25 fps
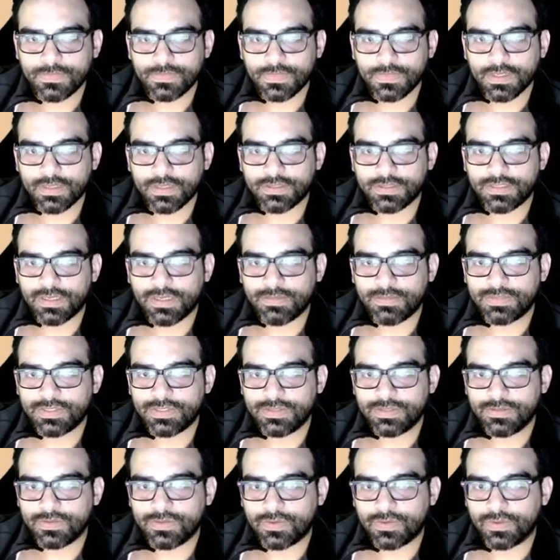
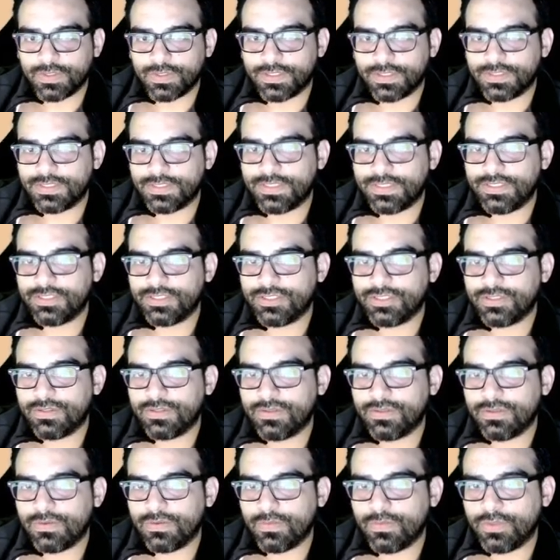Thompson's
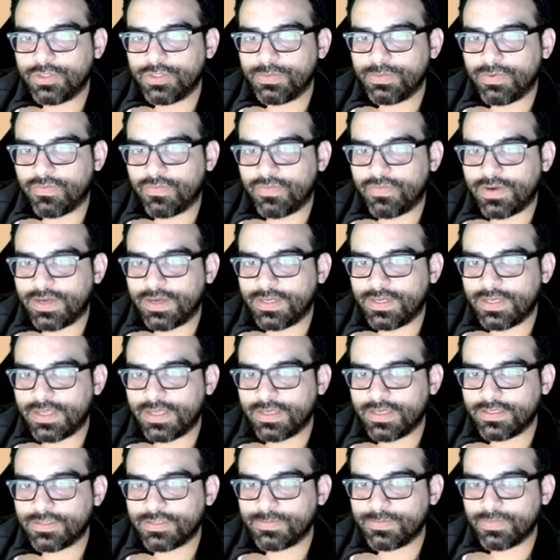organization, which provides
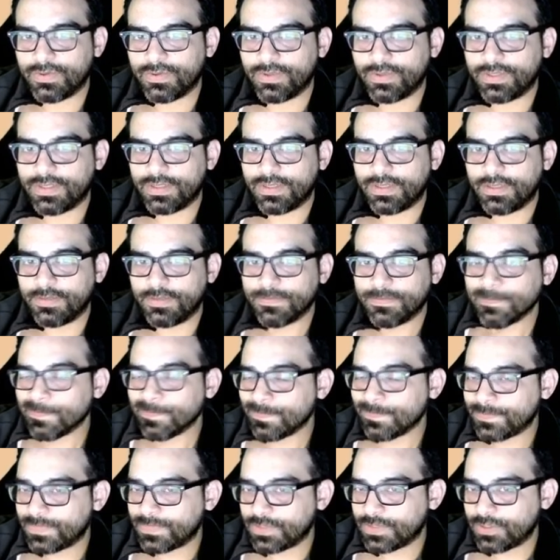expert
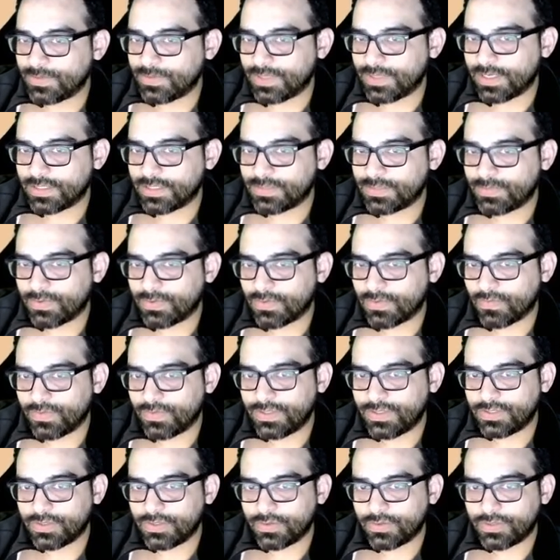
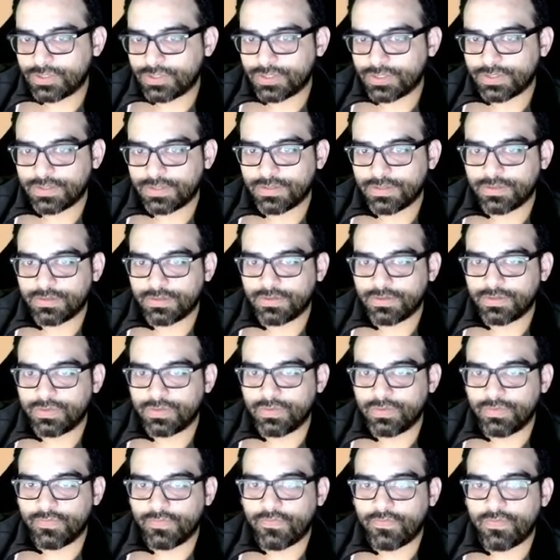research to
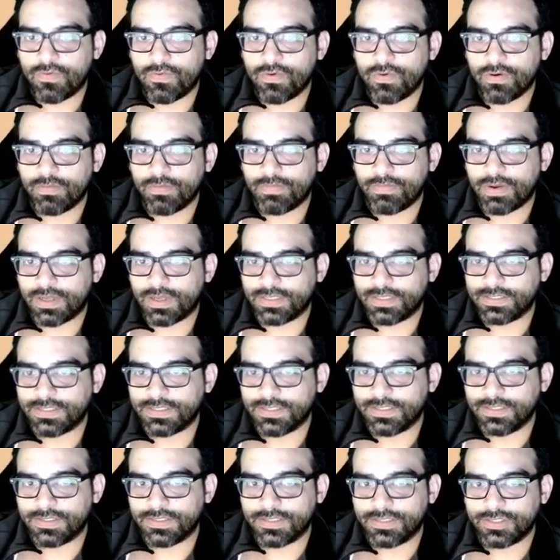inform policy
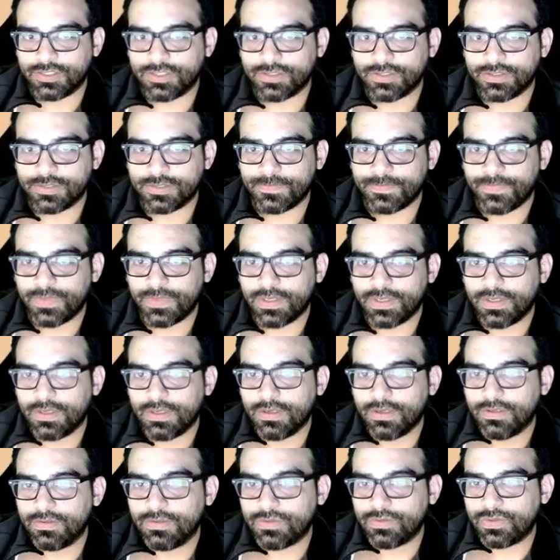decisions
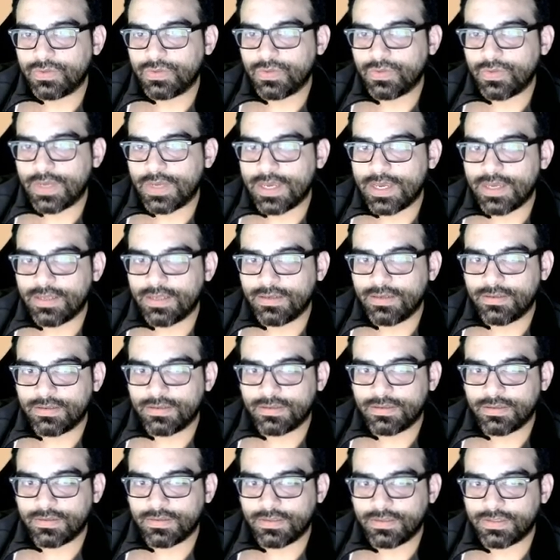to end
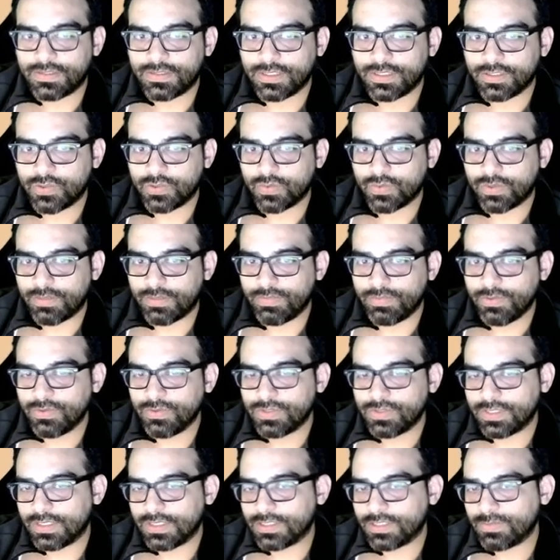the sexual abuse
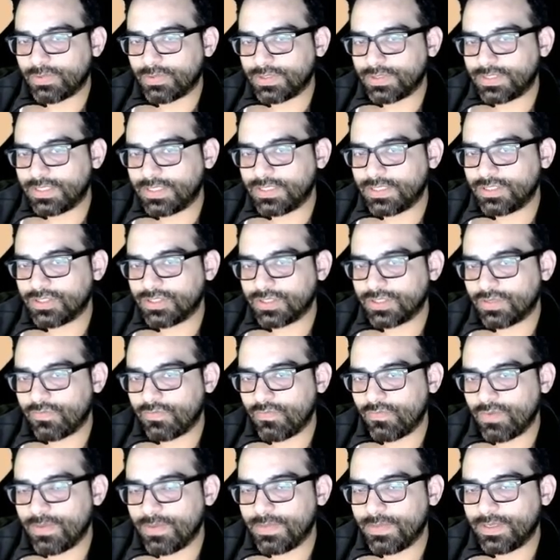and exploitation of
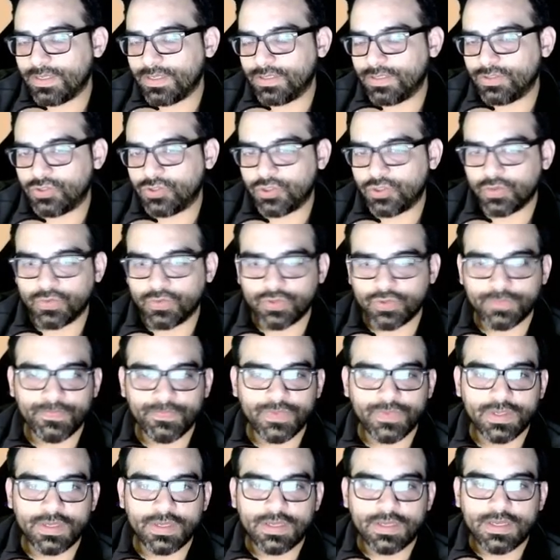women and children,
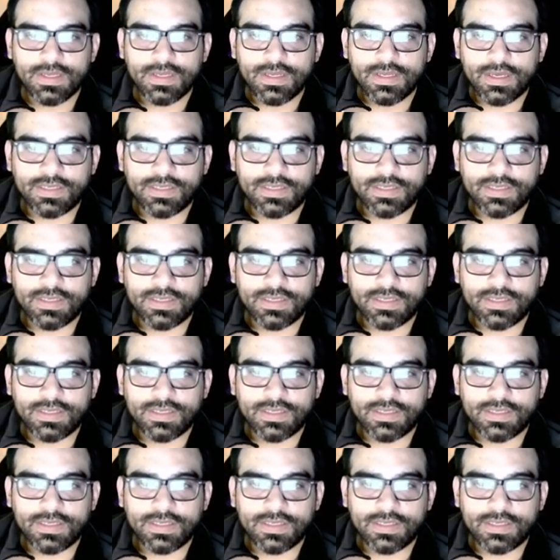has